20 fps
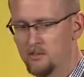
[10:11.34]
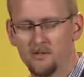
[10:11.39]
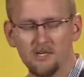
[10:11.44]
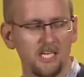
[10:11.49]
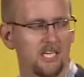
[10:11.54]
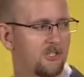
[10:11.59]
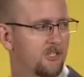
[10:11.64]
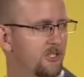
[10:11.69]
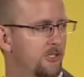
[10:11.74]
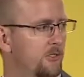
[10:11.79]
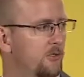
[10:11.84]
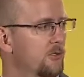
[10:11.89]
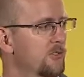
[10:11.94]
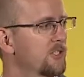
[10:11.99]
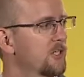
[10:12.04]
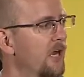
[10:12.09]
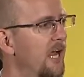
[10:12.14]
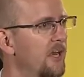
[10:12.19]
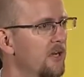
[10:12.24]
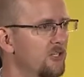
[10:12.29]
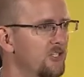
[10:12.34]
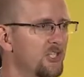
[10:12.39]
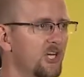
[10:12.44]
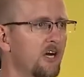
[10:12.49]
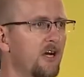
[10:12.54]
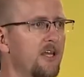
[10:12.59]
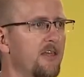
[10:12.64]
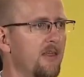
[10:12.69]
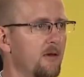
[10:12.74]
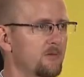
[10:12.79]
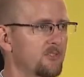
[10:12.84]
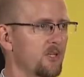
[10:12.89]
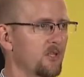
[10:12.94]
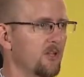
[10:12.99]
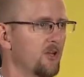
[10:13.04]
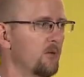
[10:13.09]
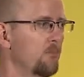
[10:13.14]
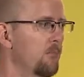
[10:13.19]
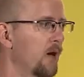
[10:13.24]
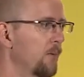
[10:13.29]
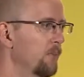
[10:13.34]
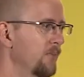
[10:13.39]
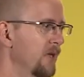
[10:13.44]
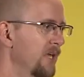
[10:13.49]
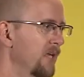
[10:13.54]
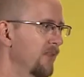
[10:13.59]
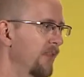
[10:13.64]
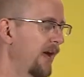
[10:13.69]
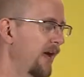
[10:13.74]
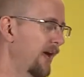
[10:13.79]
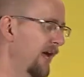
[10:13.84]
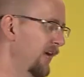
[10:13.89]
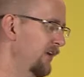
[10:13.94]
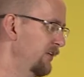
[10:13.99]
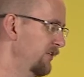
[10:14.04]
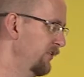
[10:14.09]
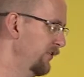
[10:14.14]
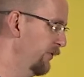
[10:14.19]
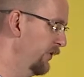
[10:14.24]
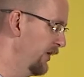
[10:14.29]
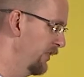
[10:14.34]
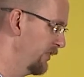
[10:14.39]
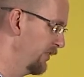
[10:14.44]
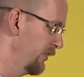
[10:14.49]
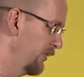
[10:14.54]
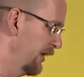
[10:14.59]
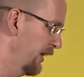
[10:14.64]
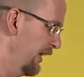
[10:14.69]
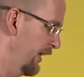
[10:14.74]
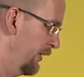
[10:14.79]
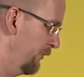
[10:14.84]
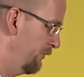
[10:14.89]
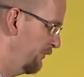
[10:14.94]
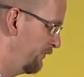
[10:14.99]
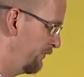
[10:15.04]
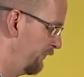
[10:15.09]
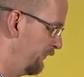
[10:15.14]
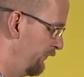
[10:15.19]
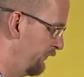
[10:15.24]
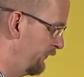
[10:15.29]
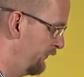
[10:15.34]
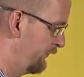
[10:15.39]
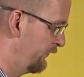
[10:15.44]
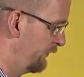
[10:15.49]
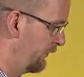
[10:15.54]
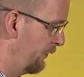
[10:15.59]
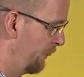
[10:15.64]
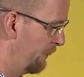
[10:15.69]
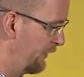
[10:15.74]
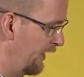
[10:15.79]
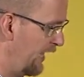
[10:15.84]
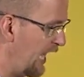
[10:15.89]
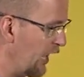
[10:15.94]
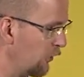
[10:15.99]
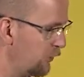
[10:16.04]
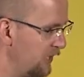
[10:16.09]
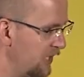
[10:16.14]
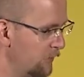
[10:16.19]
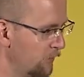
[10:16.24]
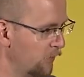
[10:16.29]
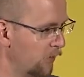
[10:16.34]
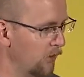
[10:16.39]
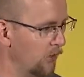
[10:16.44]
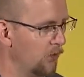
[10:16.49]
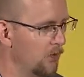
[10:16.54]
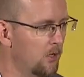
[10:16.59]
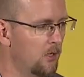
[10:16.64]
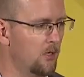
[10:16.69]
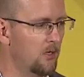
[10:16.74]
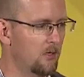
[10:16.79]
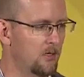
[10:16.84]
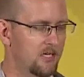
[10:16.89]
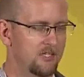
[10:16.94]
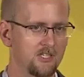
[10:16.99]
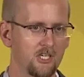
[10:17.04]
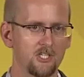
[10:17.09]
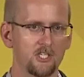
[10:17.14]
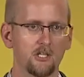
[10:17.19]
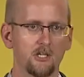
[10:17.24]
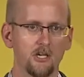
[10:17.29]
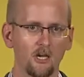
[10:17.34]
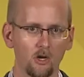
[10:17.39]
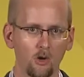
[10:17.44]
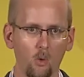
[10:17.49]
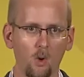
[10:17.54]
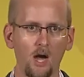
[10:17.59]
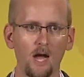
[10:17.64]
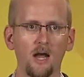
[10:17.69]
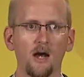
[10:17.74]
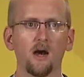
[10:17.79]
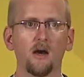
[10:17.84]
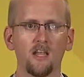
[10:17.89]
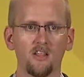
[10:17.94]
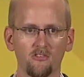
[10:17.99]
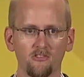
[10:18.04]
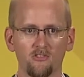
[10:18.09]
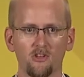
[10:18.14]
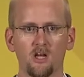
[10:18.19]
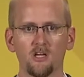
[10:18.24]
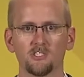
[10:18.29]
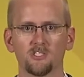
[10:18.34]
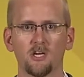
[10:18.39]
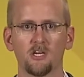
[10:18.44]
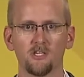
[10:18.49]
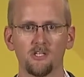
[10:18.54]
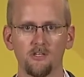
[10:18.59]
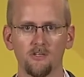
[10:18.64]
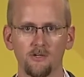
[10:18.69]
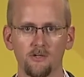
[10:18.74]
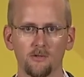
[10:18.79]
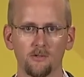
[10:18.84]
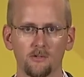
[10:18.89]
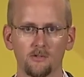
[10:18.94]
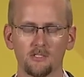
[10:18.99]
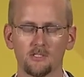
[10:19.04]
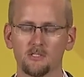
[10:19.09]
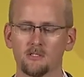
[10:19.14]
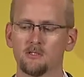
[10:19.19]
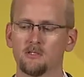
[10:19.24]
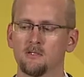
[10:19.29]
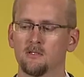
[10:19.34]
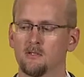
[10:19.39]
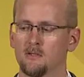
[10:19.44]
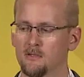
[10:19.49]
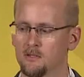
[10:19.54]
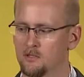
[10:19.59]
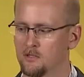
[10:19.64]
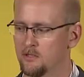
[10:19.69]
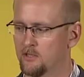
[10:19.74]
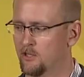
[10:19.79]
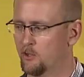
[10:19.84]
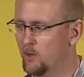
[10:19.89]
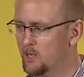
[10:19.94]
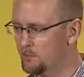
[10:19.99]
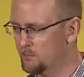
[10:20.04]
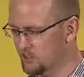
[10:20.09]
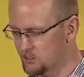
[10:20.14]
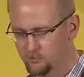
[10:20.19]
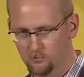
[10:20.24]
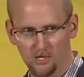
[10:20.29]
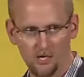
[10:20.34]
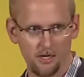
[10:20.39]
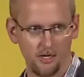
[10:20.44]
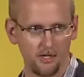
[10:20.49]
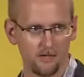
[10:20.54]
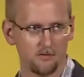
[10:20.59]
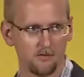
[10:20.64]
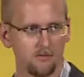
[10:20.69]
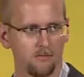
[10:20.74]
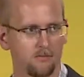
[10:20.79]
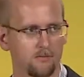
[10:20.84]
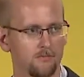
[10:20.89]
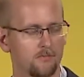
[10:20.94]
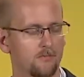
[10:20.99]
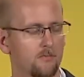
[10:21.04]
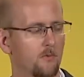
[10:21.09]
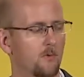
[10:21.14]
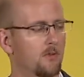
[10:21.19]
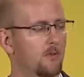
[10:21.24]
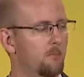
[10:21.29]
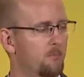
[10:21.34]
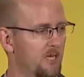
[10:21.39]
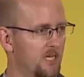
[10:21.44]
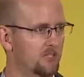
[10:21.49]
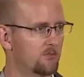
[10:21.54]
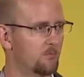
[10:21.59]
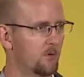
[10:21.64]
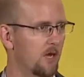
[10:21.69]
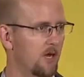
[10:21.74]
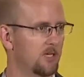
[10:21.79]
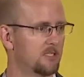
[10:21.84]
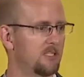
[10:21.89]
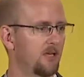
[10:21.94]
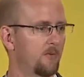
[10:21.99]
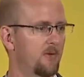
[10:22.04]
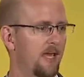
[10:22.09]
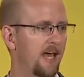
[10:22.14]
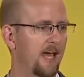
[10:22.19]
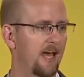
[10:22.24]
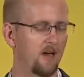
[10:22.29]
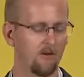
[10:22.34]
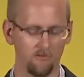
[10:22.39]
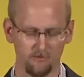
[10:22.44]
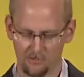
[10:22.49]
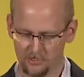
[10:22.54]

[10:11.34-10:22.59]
issues or had a journey that was a little bumpy, and that had to do with how people essentially acquire and install, start to use the QuickBooks product, one of the biggest products that we have.